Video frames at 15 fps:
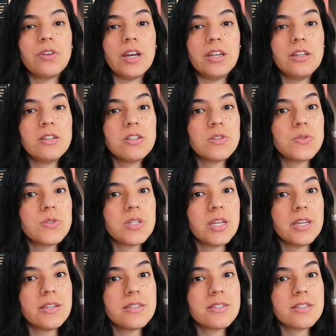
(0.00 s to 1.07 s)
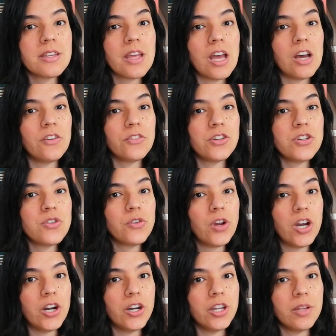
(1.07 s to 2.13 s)
find those things after you
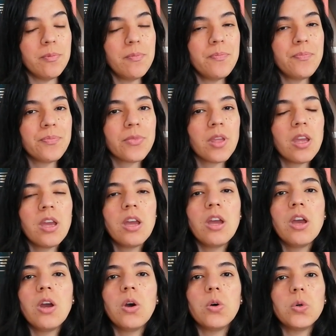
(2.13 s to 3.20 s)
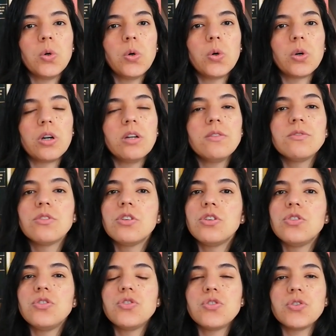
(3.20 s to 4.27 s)
heard them, or
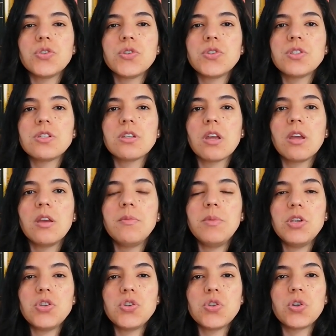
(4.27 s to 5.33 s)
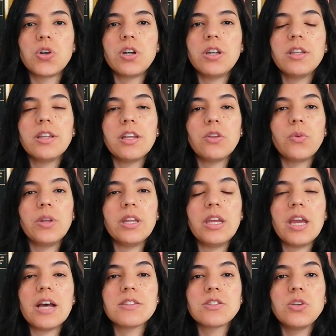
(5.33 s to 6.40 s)
just be sure that when they
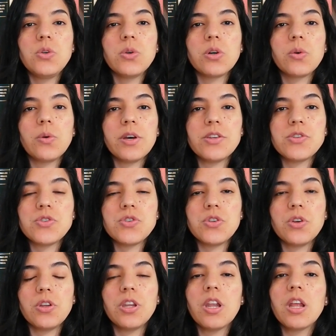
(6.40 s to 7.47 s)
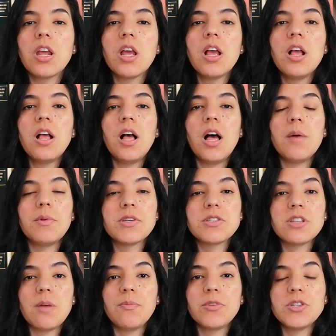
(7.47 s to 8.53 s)
ask you a question about
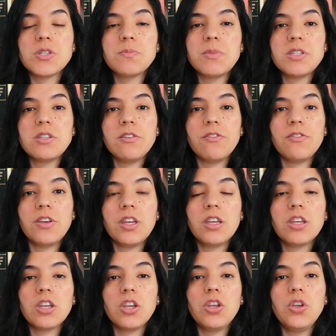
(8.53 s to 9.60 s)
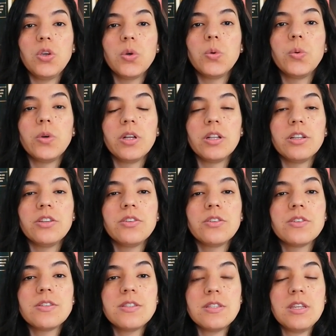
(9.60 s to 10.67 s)
something specific, you will
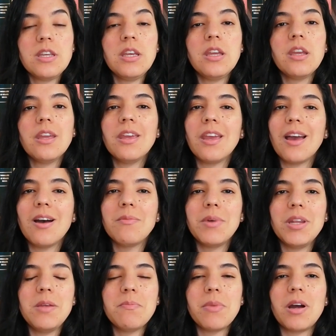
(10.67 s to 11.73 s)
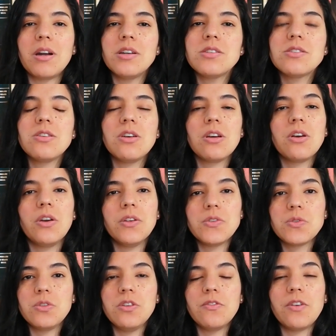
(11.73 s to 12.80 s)
see in how many parts you're going
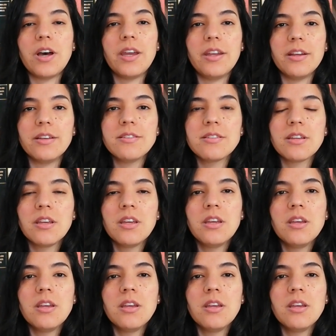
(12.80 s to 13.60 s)
to divide it,